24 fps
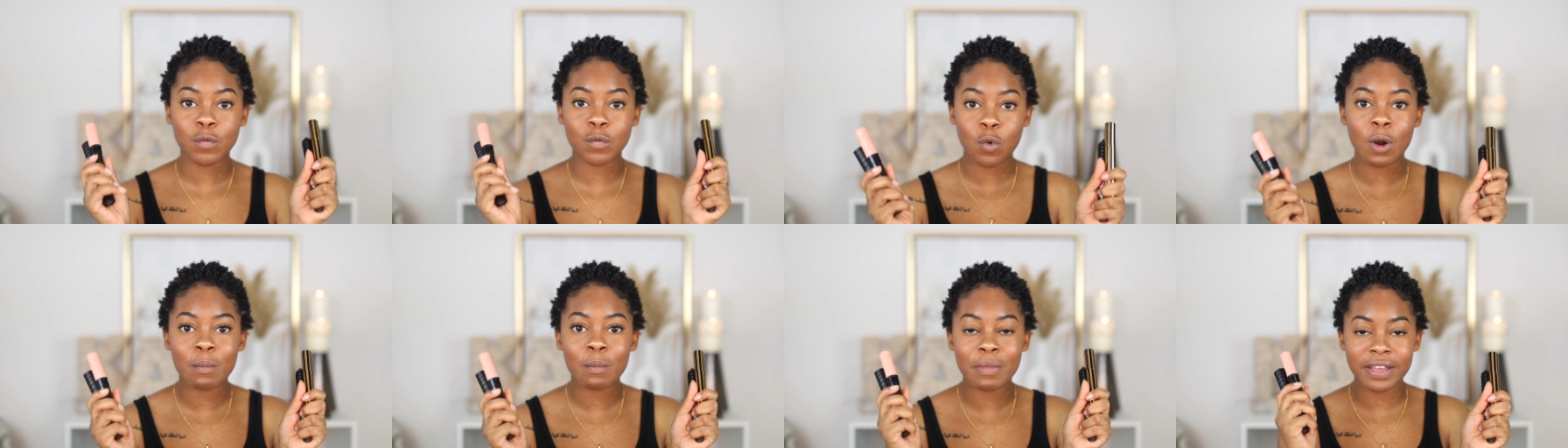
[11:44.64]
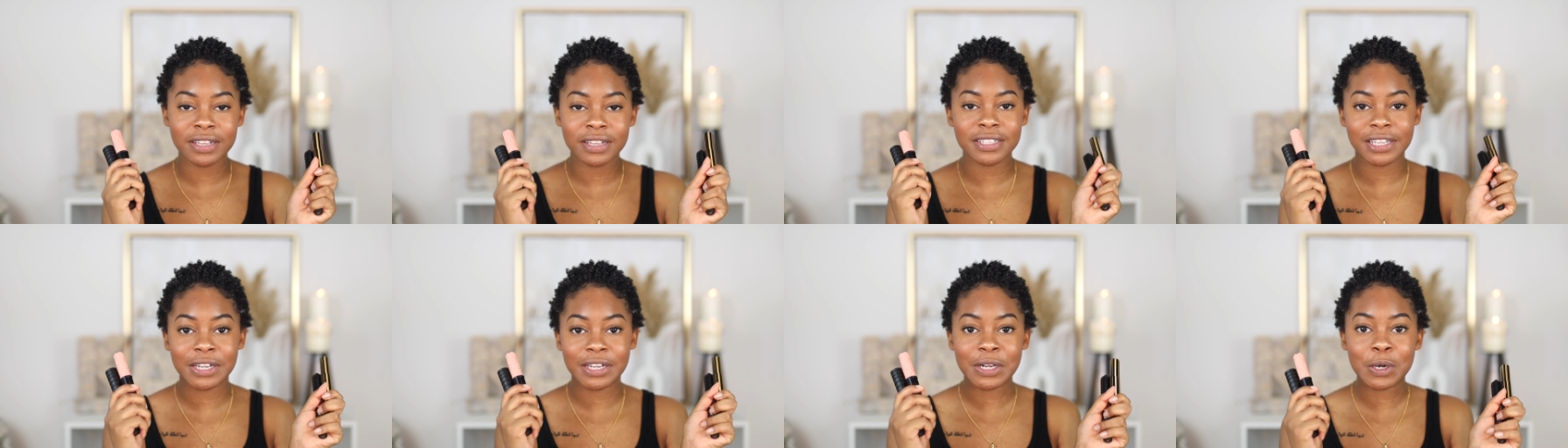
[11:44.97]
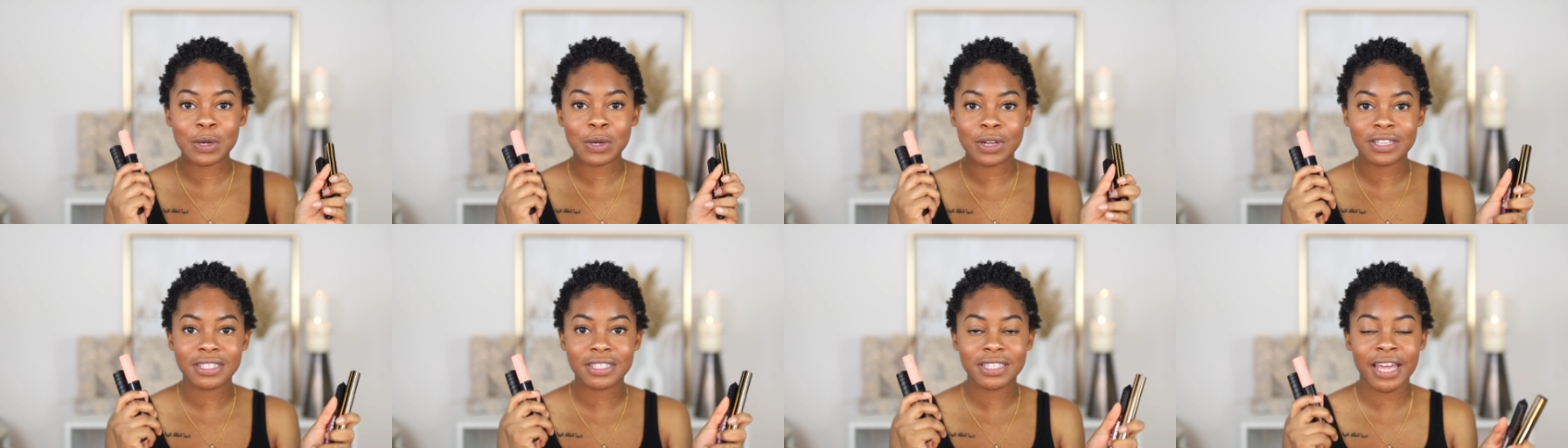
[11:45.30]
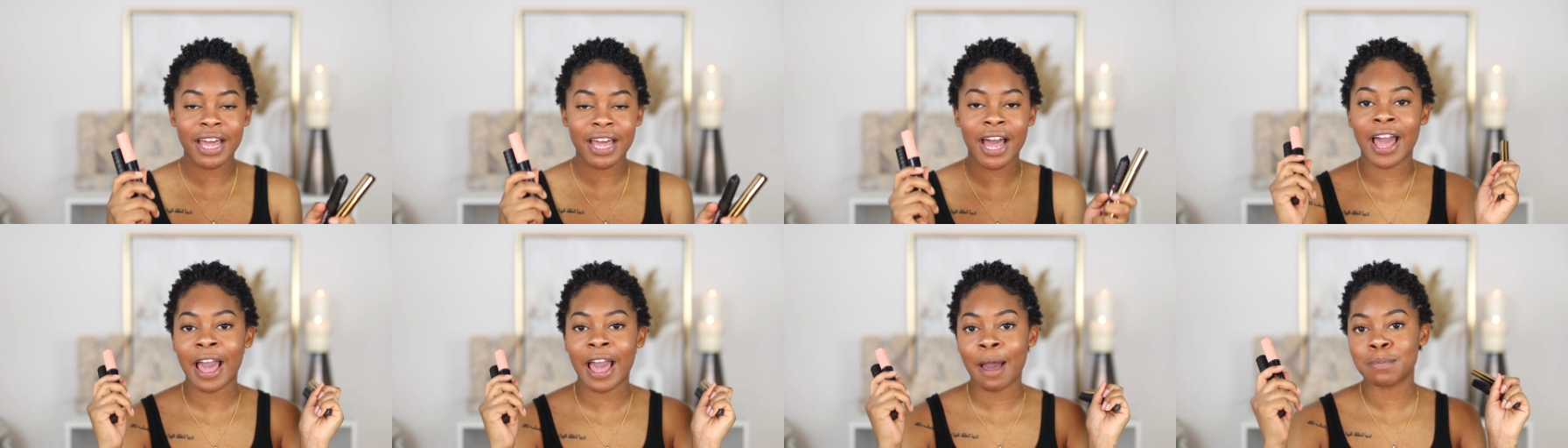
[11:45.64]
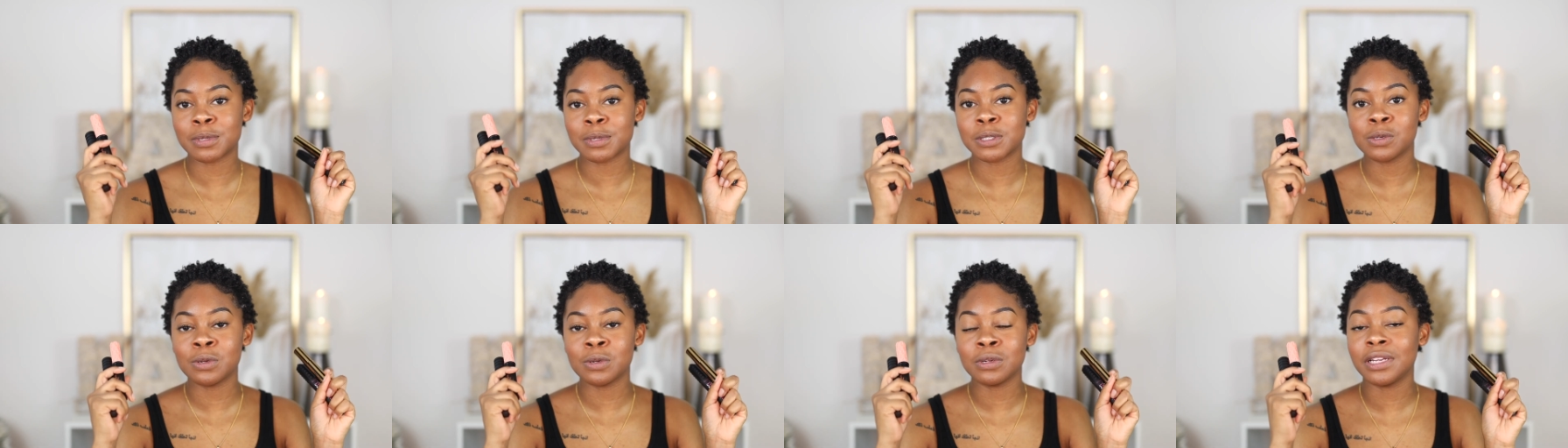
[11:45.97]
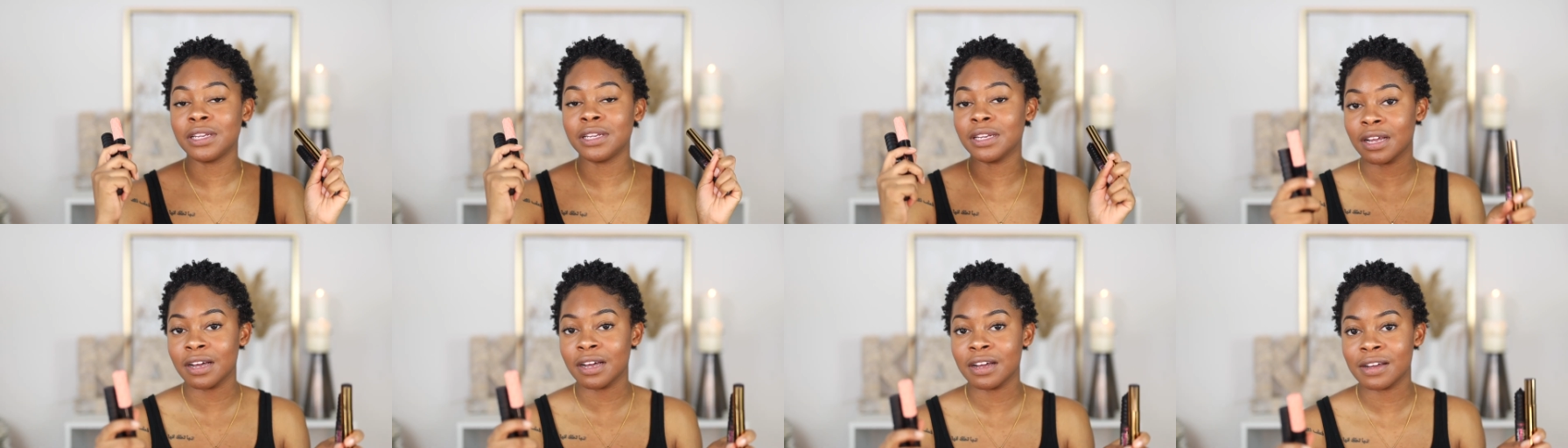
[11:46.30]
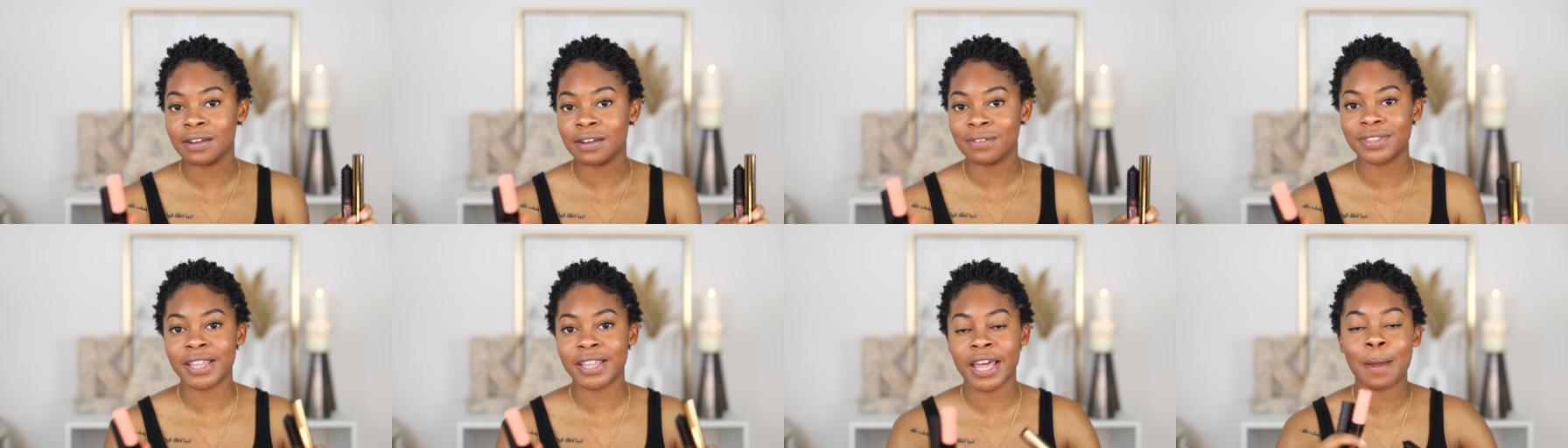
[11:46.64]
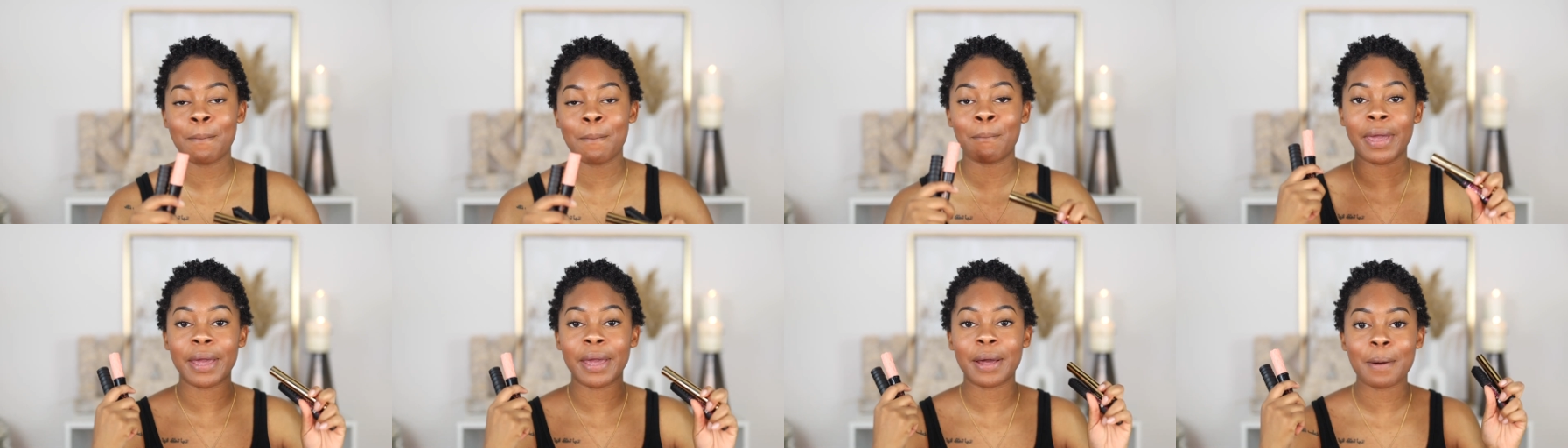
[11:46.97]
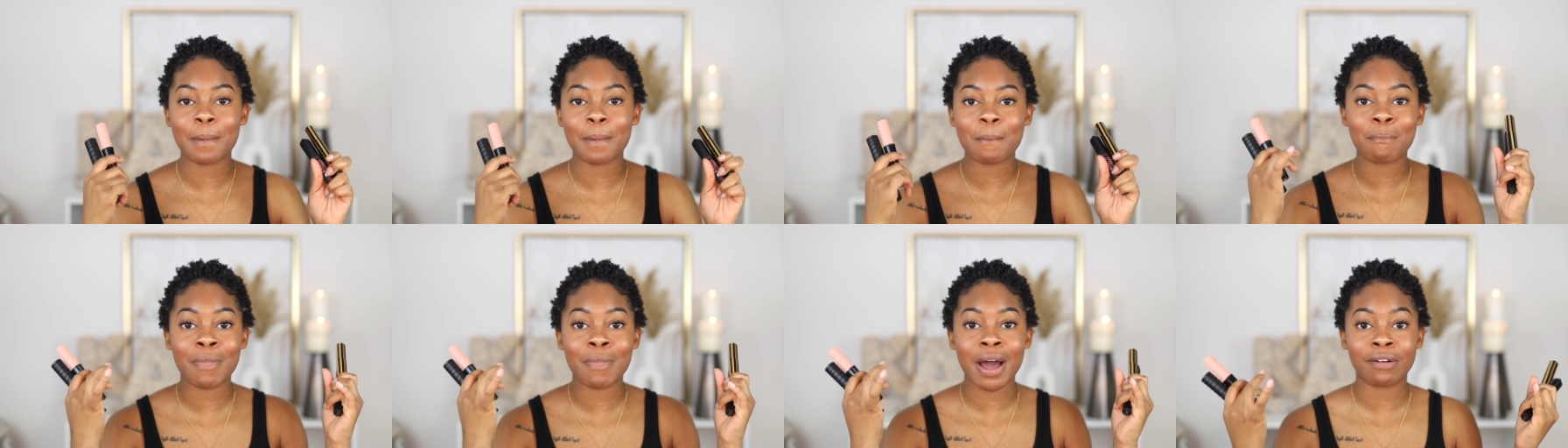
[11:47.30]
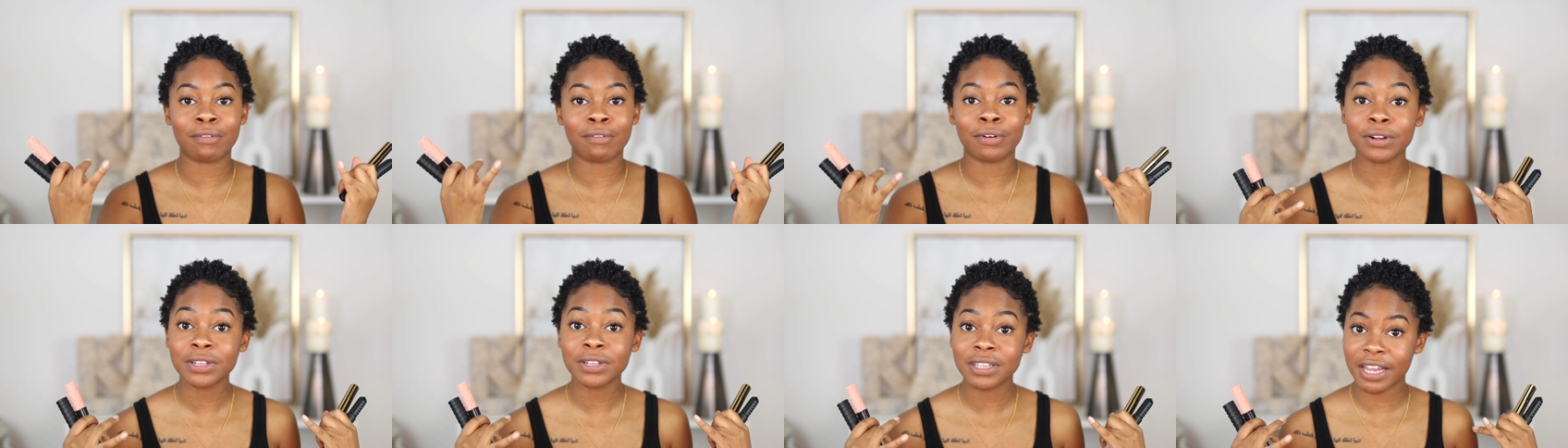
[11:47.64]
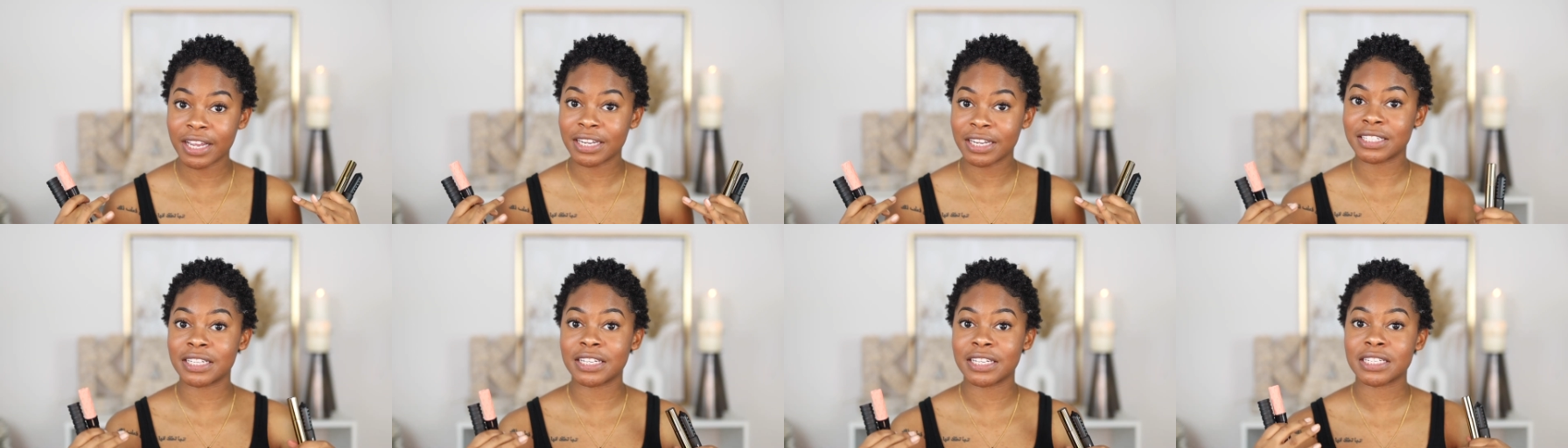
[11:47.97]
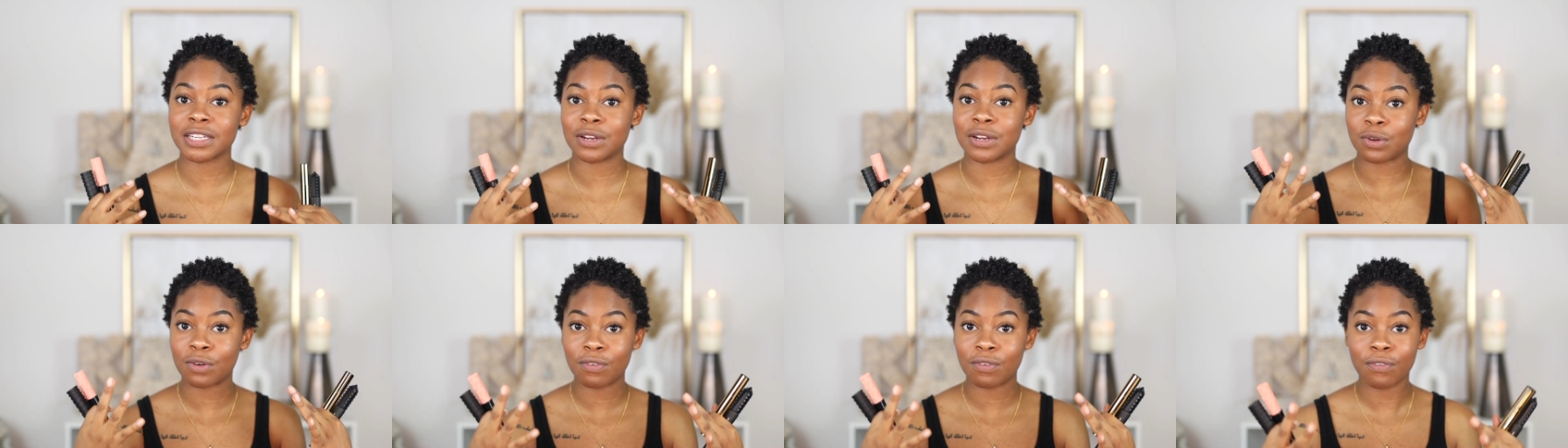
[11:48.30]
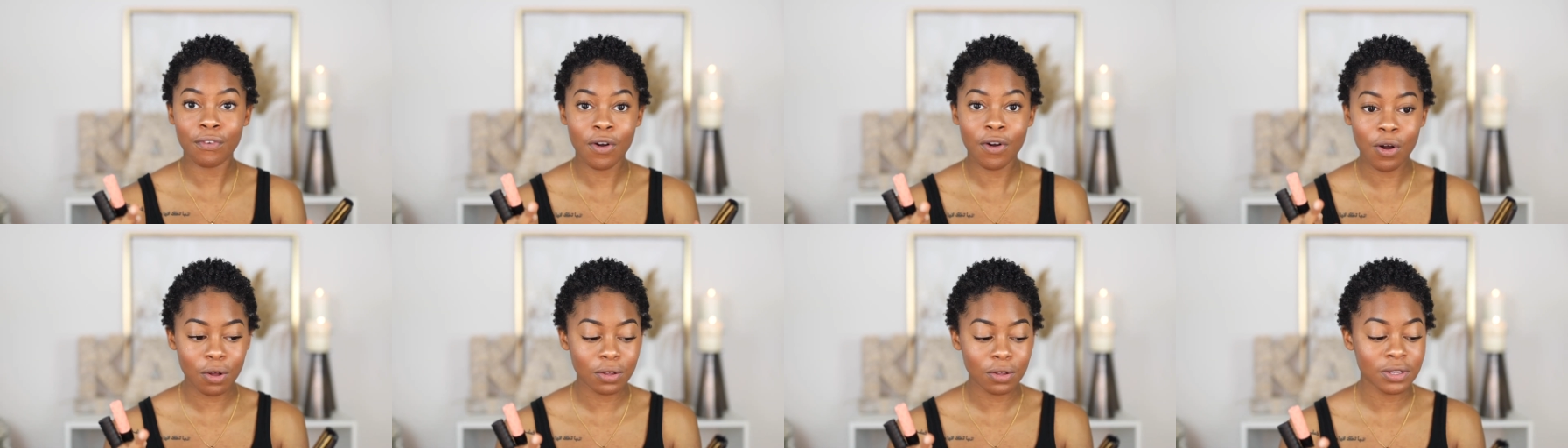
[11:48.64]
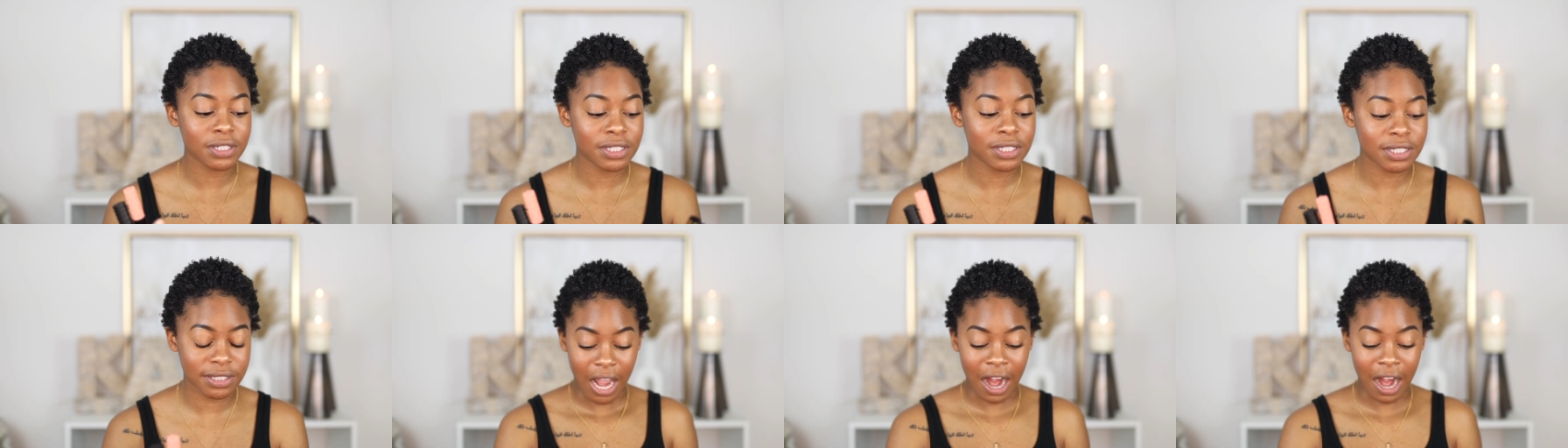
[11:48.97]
4 mascaras that I absolutely love that make my real lashes look false.